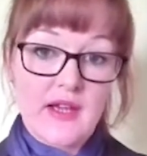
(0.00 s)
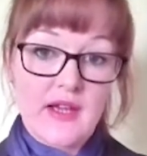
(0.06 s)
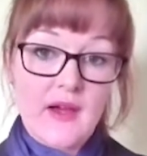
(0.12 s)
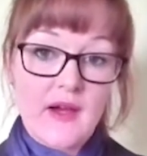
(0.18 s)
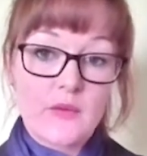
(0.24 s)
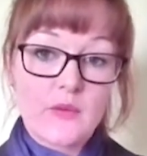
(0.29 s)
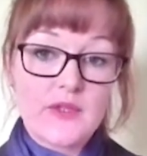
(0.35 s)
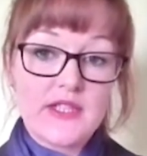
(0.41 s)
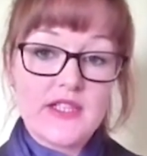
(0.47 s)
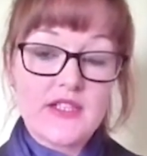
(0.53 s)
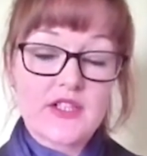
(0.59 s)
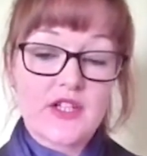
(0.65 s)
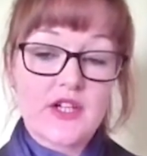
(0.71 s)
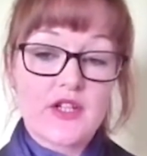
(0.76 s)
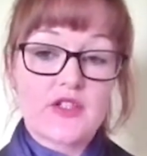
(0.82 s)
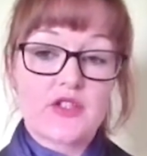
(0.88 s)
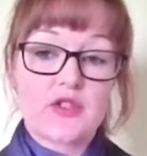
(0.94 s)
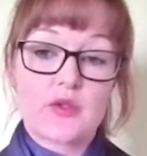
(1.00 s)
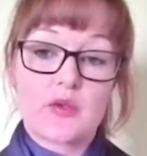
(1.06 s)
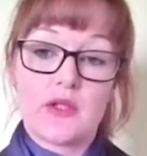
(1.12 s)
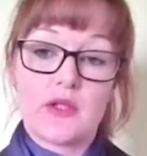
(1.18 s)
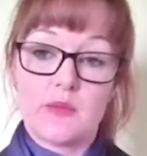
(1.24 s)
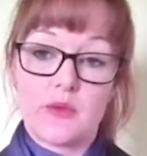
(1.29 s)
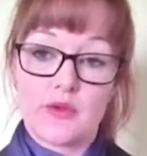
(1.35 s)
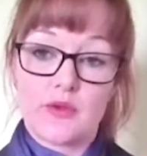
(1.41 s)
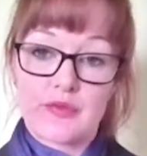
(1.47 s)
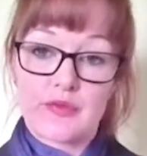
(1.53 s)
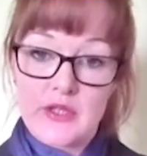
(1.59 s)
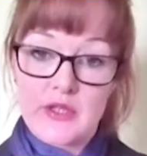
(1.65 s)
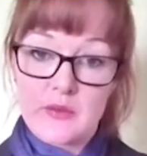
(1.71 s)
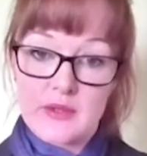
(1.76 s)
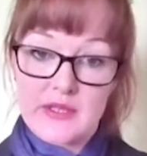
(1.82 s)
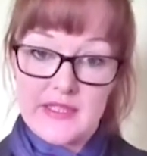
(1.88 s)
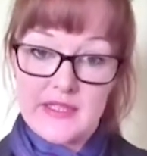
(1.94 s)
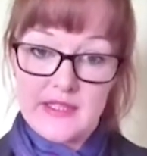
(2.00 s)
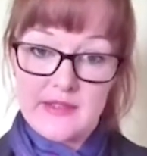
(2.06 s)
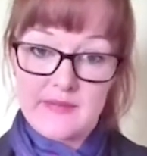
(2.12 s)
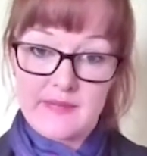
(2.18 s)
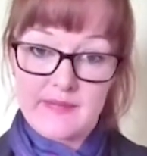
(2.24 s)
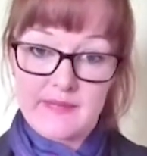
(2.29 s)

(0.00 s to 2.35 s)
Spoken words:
and will need to go to the toilet more frequently.